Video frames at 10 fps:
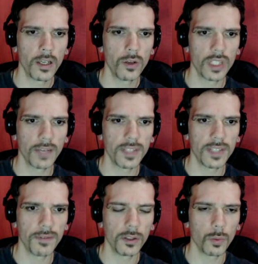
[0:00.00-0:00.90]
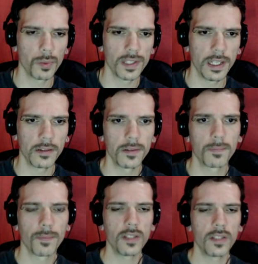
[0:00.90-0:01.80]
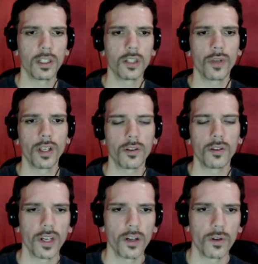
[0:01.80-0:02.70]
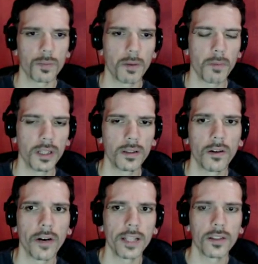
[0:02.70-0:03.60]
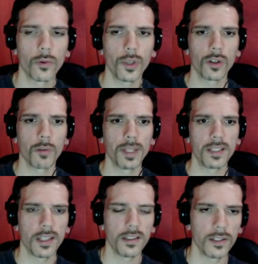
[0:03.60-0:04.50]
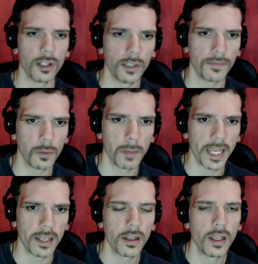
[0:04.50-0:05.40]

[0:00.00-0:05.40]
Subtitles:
You save 72%. It's only 3 euros per month. All right, so it compensates a lot if you buy